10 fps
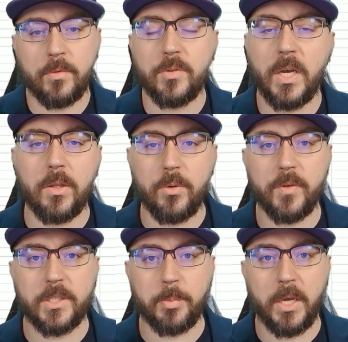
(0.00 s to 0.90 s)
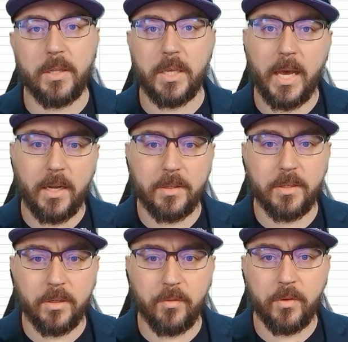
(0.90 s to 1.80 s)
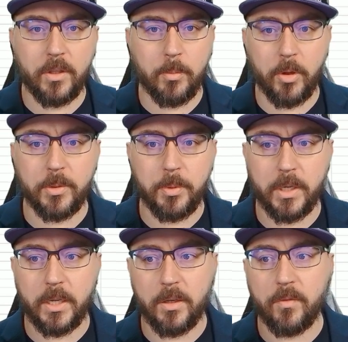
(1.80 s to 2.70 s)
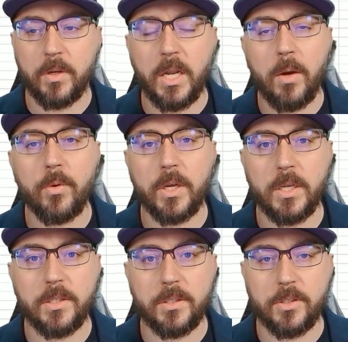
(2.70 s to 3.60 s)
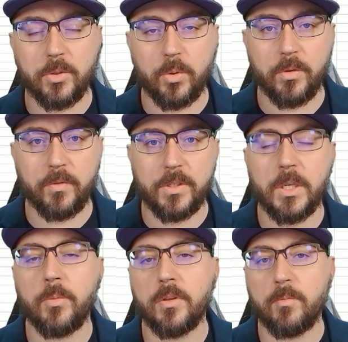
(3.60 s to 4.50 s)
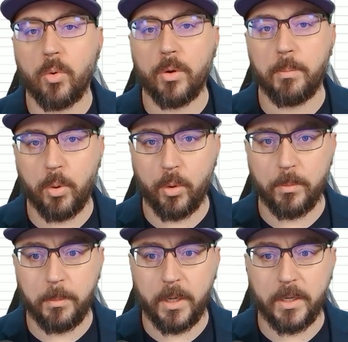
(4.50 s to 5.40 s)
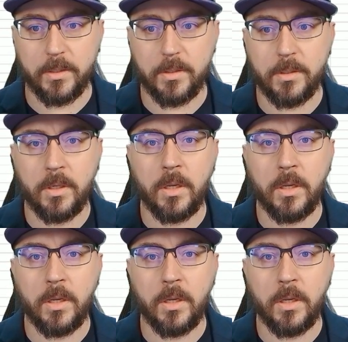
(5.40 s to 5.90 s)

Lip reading: So now that we've explained the additive and the multiplicative, now we're getting to sort of some of the more important buckets.